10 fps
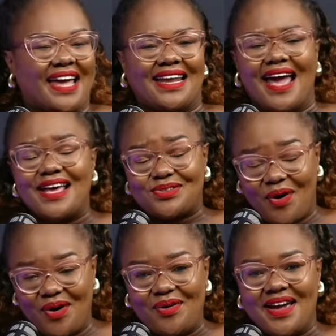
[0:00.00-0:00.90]
And as
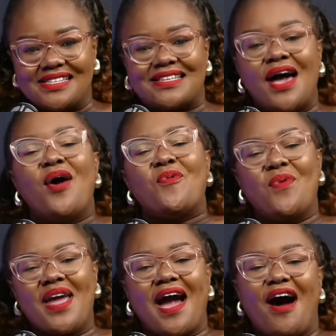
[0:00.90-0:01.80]
always,
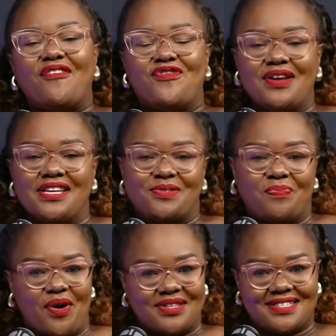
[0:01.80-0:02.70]
we are fully
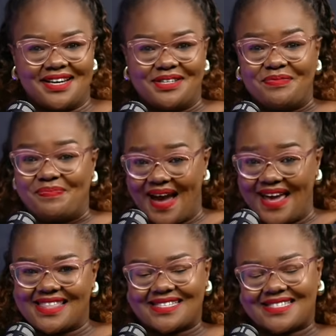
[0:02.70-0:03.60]
sponsored by
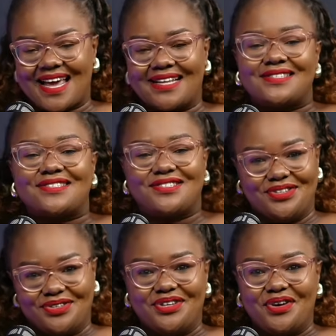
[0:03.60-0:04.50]
the Sent
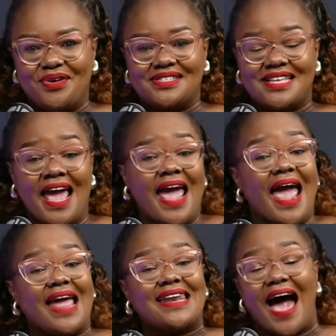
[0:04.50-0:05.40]
Studios.
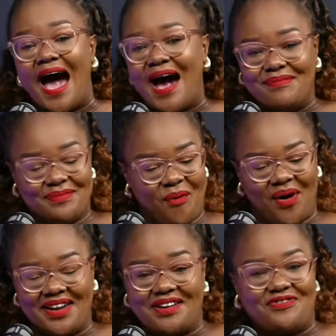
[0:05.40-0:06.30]
And I'm
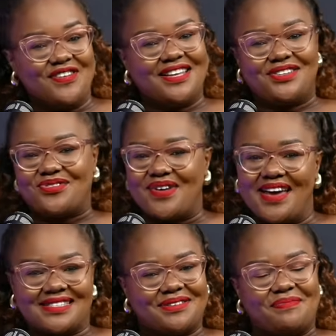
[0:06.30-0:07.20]
wonderfully
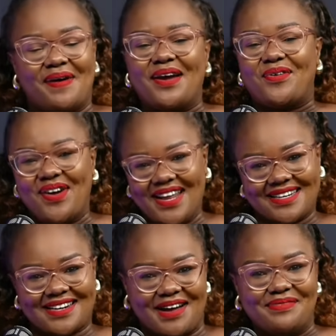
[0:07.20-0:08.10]
dressed by
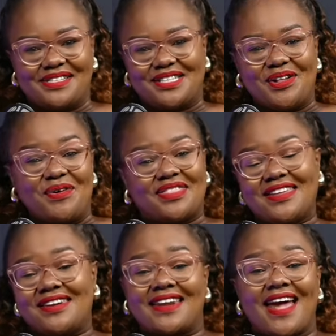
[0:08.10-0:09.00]
Queen Rami
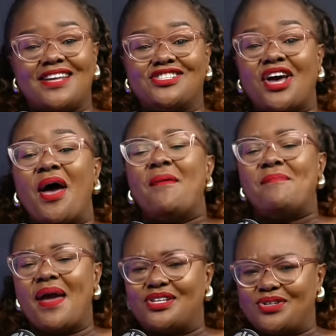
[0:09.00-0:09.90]
Clothing Range.
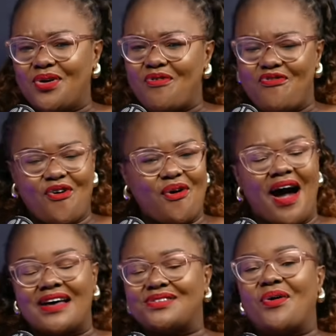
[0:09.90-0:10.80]
Make sure you follow
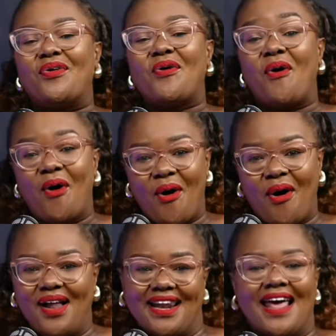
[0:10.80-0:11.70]
us on
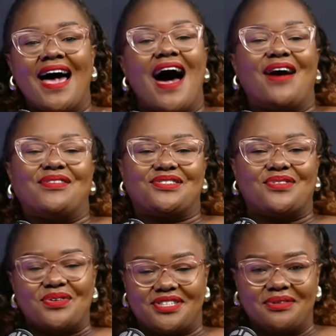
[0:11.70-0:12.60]
all our
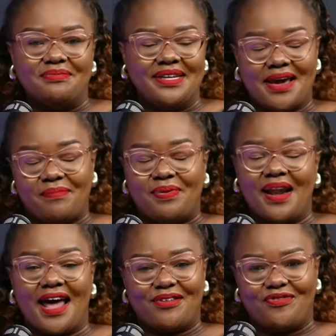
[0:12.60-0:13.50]
social media
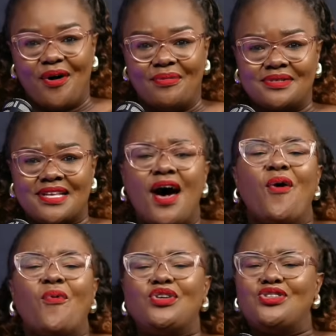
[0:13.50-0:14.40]
platforms.
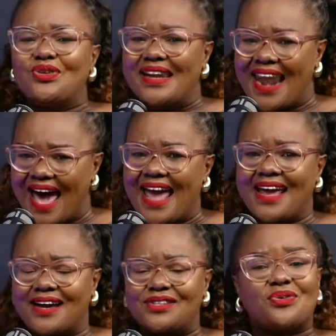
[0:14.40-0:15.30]
Would you
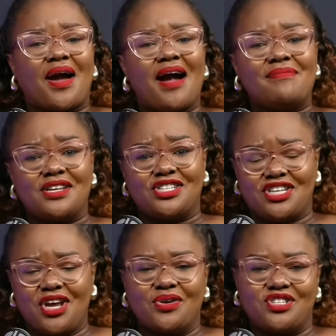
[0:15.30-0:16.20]
like to come? come and
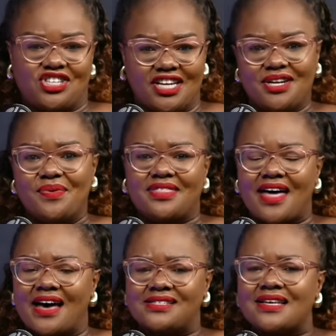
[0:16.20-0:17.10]
share your journey with
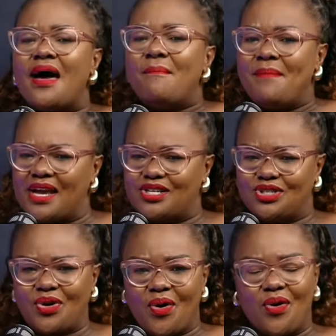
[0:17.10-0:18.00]
us, make
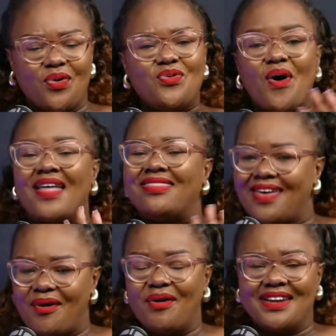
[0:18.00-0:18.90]
sure you are
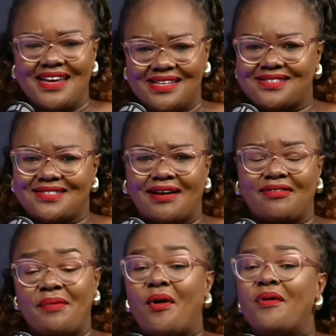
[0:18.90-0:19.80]
there on
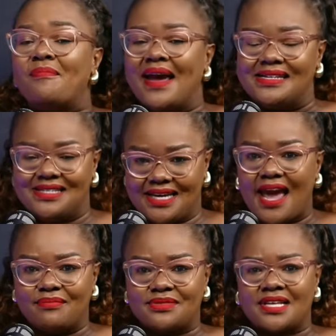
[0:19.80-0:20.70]
Instagram, on my
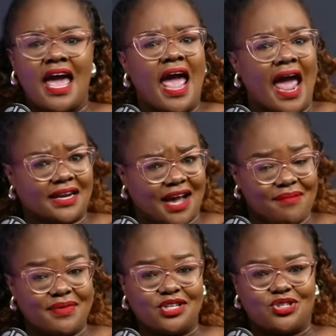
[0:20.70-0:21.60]
DMs, and
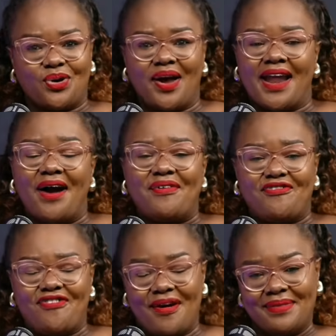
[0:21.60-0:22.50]
come and join our
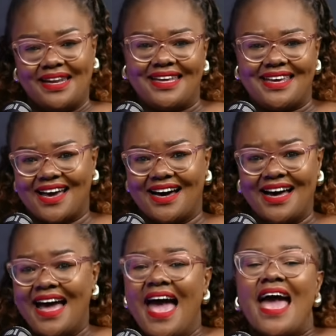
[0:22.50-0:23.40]
family here.
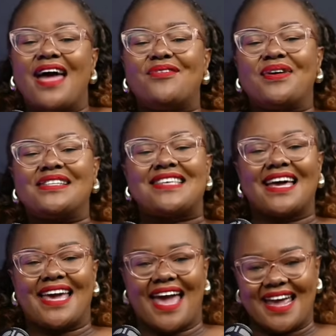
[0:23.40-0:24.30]
And once
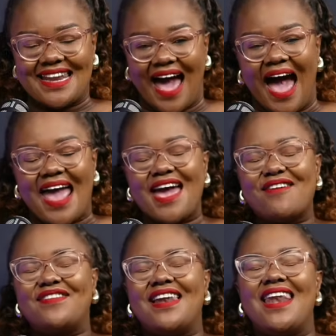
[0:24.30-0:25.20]
again, I
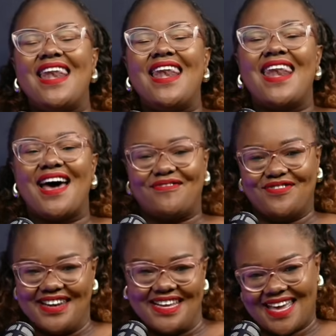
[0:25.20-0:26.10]
have a
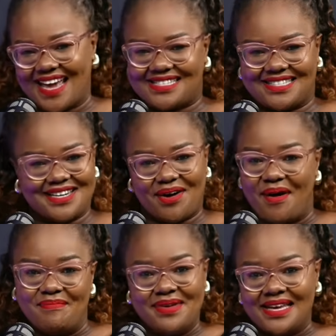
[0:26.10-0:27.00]
lovely guest in
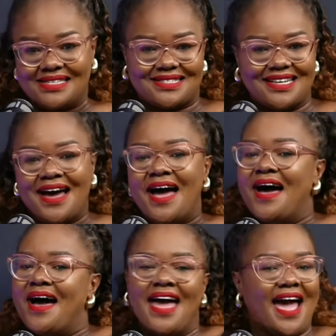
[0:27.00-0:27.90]
our midst.
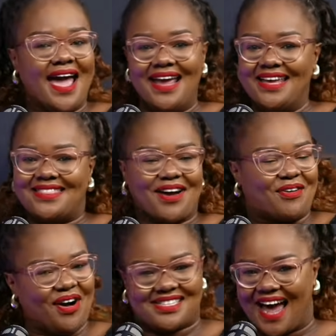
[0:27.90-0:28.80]
Hey, the
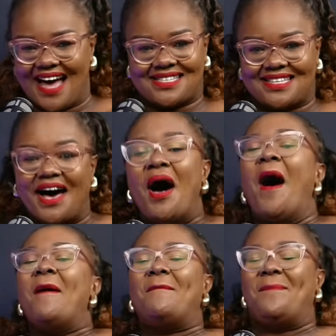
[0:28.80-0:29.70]
gorgeous
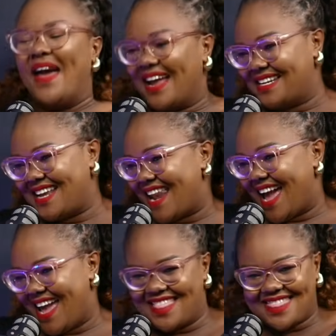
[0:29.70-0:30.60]
Phindile
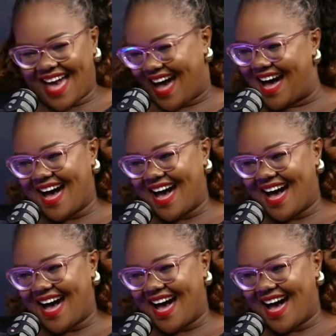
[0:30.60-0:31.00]
in the